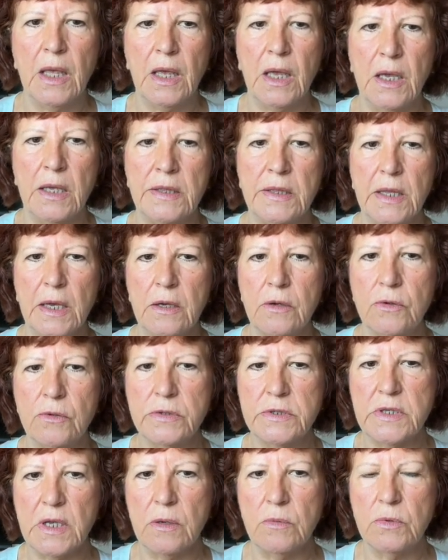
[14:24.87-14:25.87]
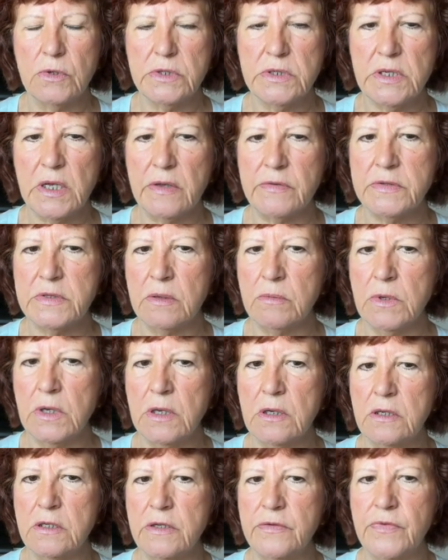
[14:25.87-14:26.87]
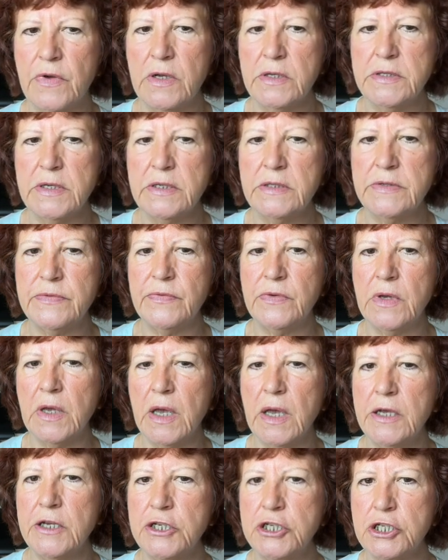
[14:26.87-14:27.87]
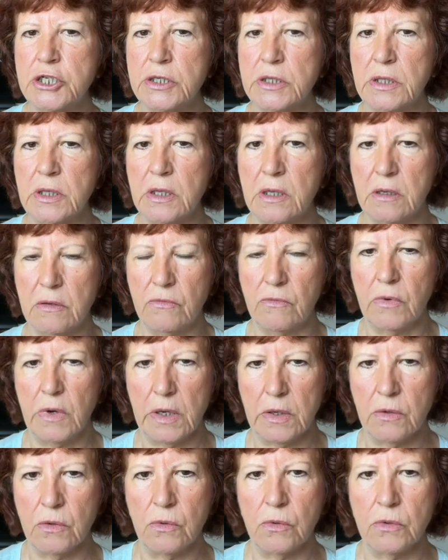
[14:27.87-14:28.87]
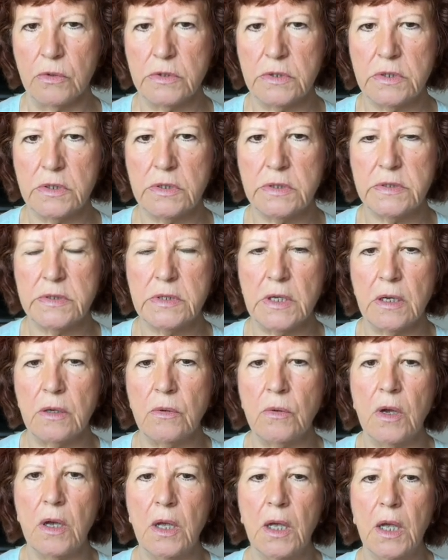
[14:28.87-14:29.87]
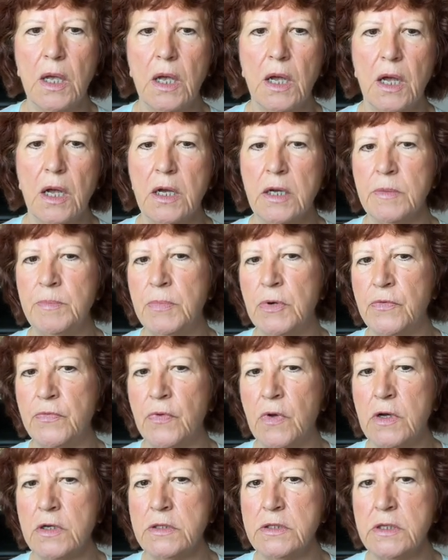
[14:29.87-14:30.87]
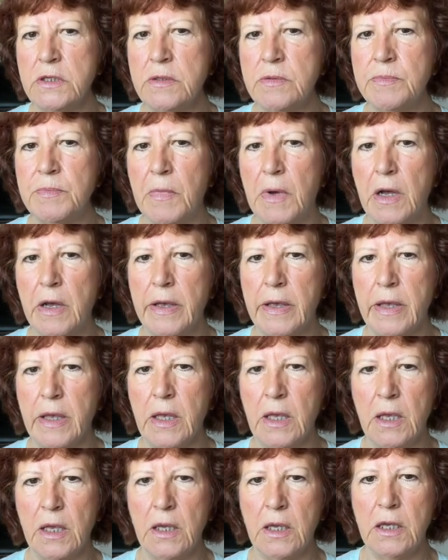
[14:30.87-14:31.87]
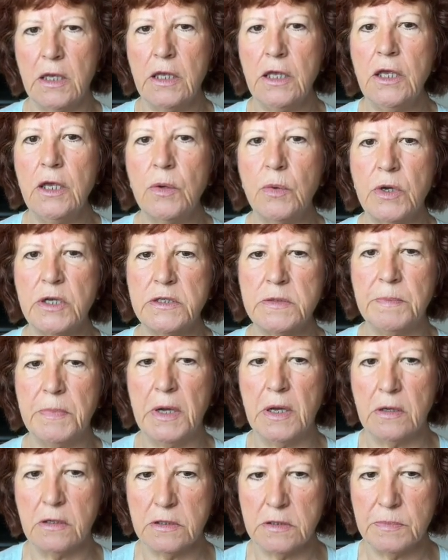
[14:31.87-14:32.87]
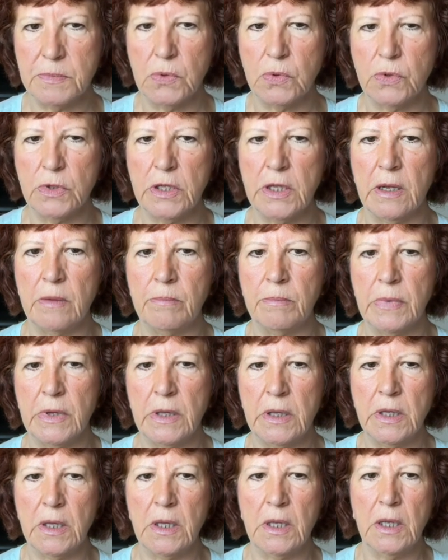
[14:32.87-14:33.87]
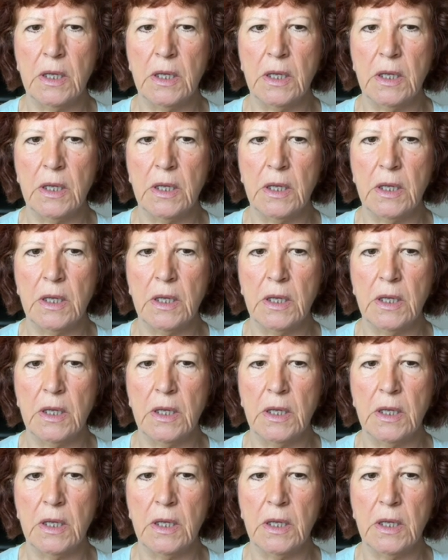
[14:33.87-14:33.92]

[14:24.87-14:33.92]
and they also want to have some kind of identification record. So I provided my US passport number,